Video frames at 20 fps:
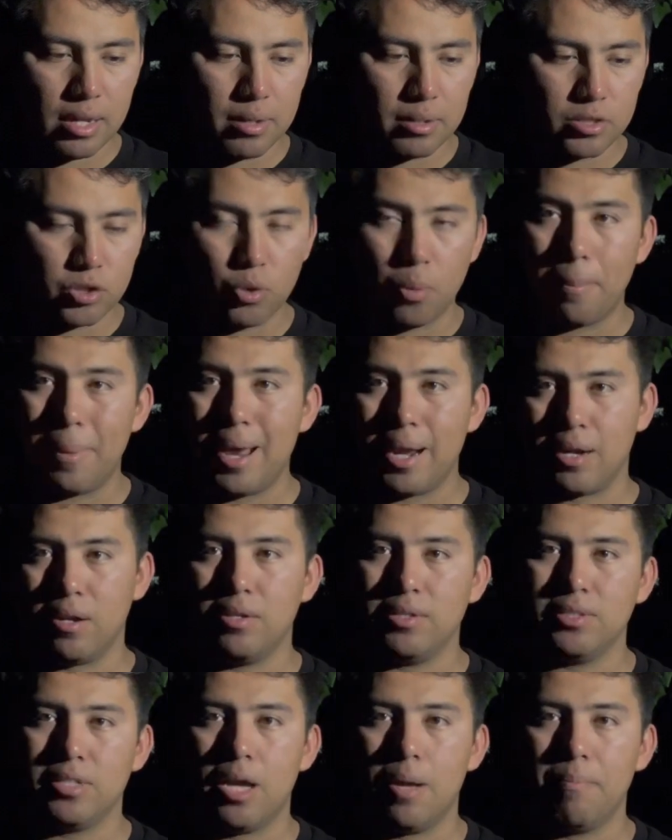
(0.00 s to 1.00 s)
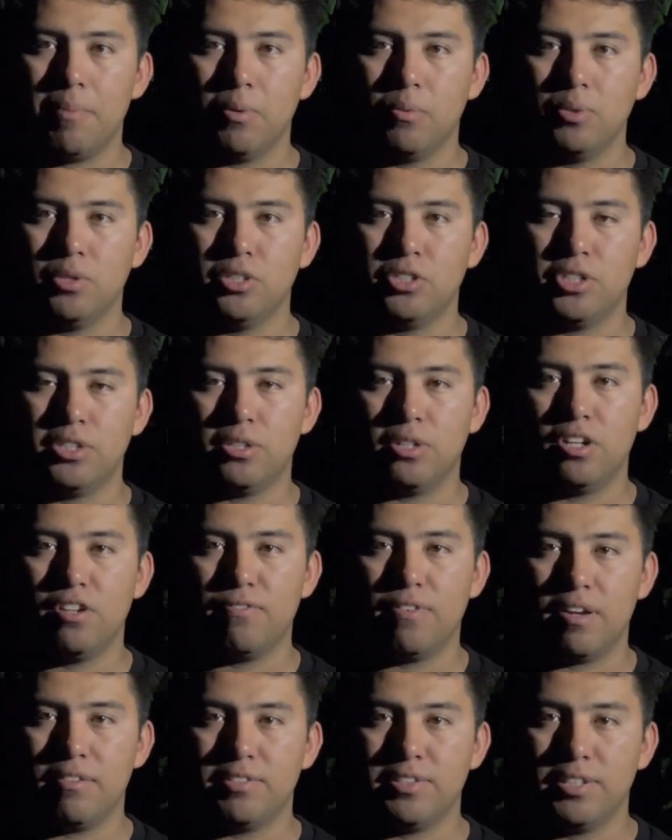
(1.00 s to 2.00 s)
So back on topic with the
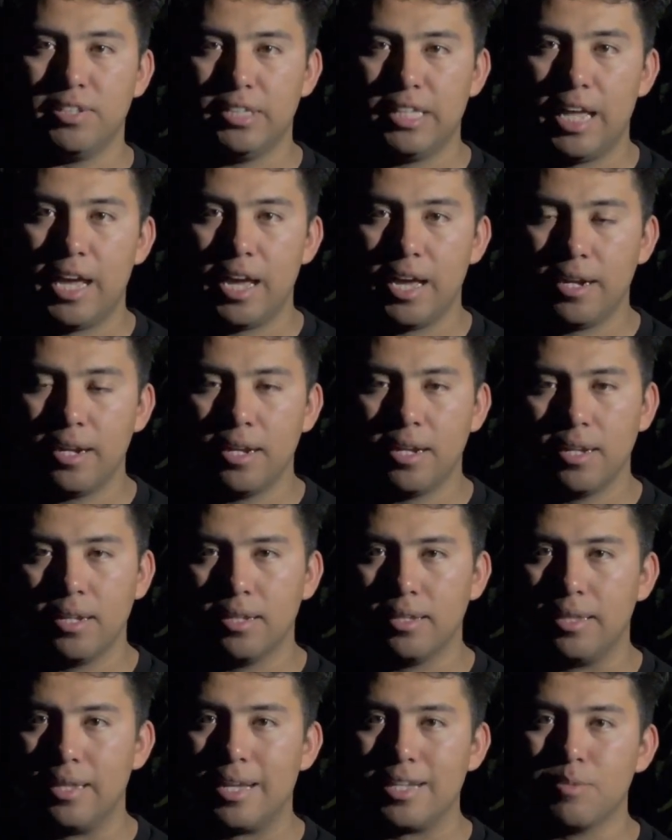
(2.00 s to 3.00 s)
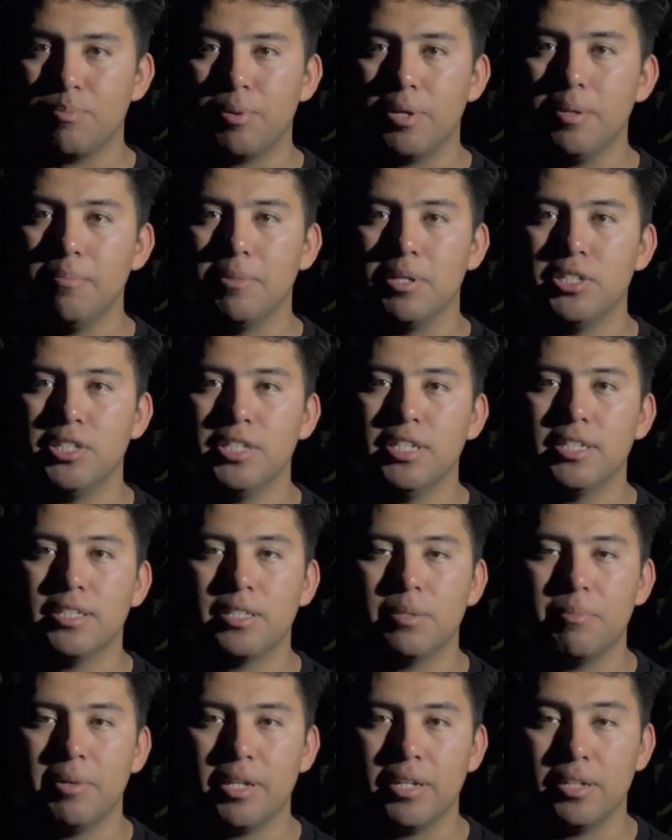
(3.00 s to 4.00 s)
G35 sedan, that's pretty much it to
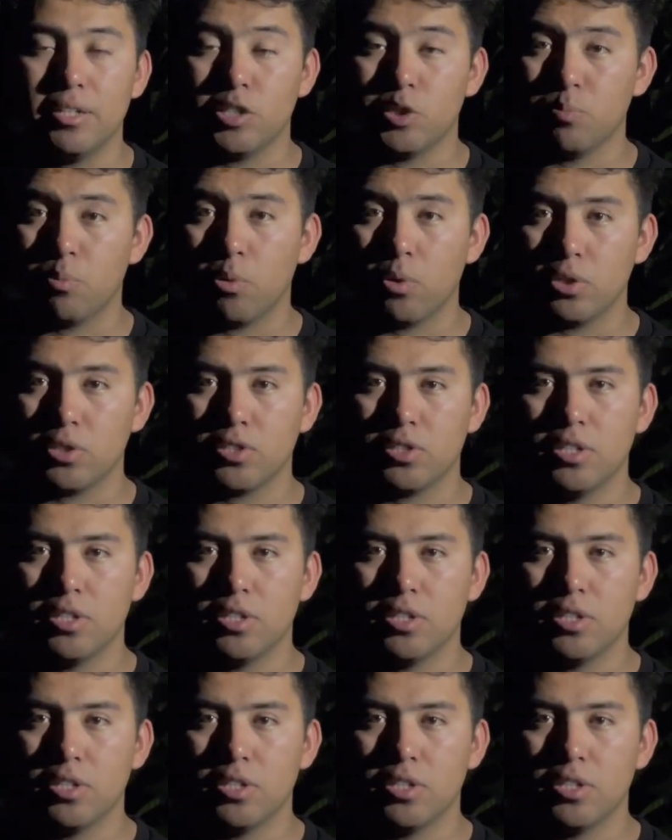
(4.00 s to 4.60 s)
make it a sport